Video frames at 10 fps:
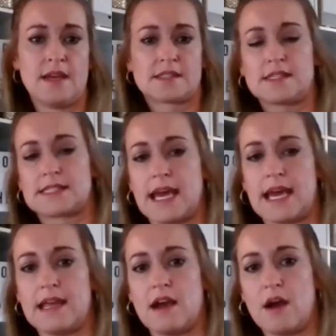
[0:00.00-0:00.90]
So
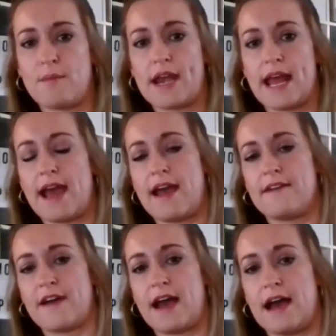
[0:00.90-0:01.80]
say I might
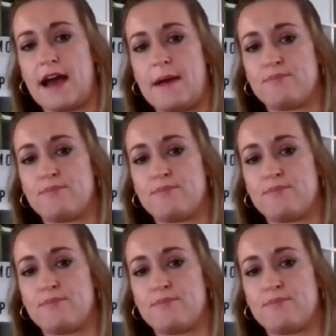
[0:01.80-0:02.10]
have a